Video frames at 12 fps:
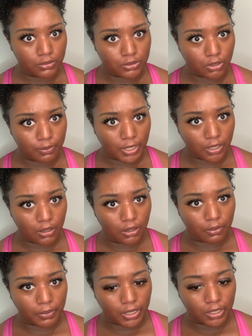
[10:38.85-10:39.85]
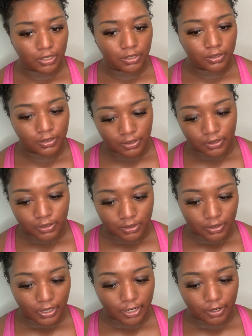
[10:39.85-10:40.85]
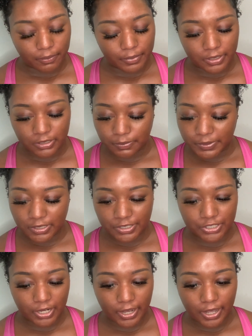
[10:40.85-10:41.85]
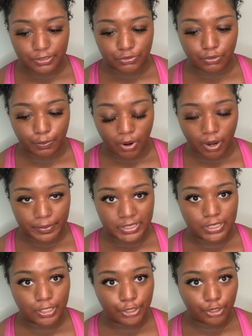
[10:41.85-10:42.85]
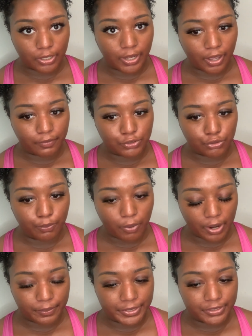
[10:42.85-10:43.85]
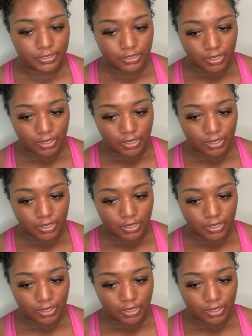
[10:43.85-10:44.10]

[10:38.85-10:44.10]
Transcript: So I'm like, oh man, I ain't never been in this position. I got 2 apartments. Literally, I have 2 apartments.